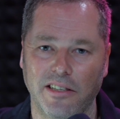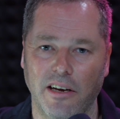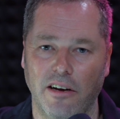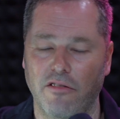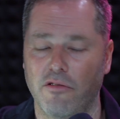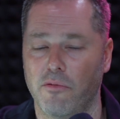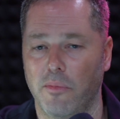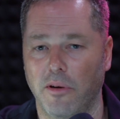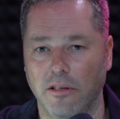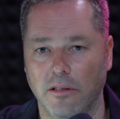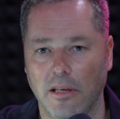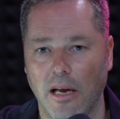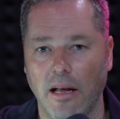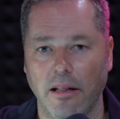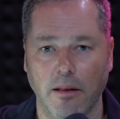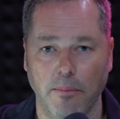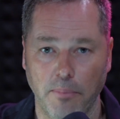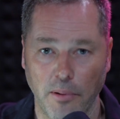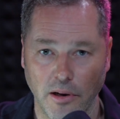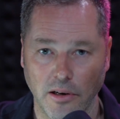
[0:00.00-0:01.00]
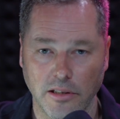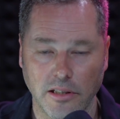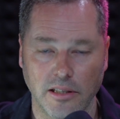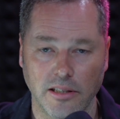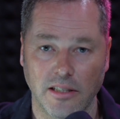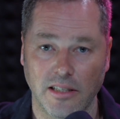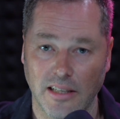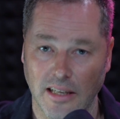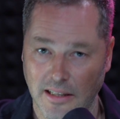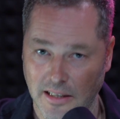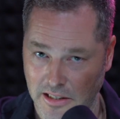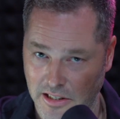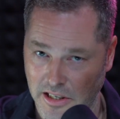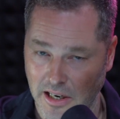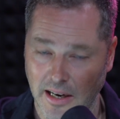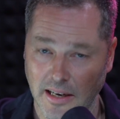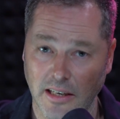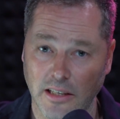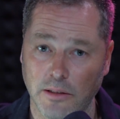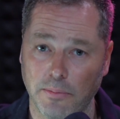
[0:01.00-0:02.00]
government and the bulletins that the
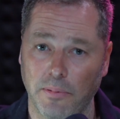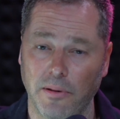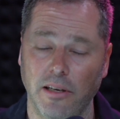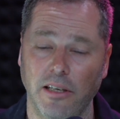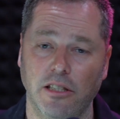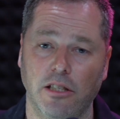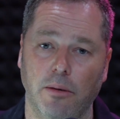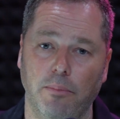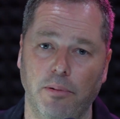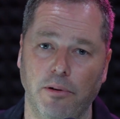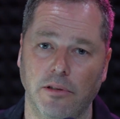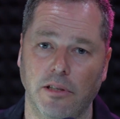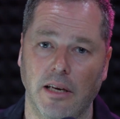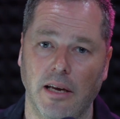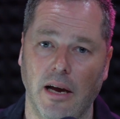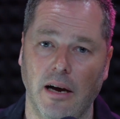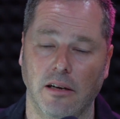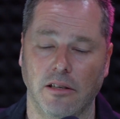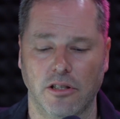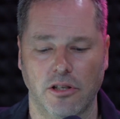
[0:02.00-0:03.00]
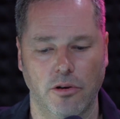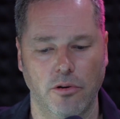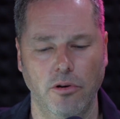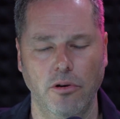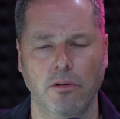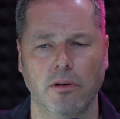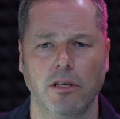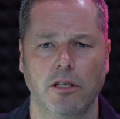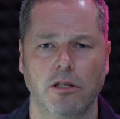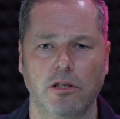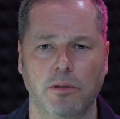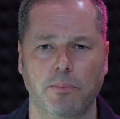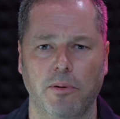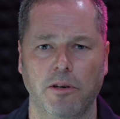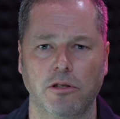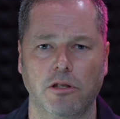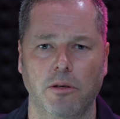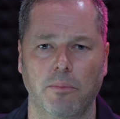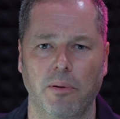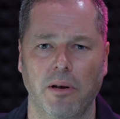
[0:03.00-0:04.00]
Chinese police are putting out. So who are you
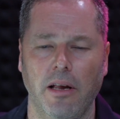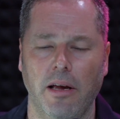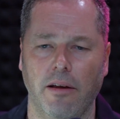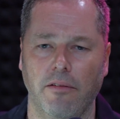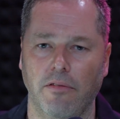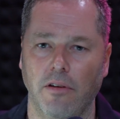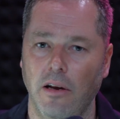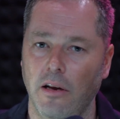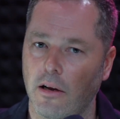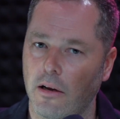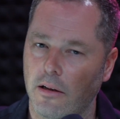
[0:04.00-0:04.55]
supposed to believe?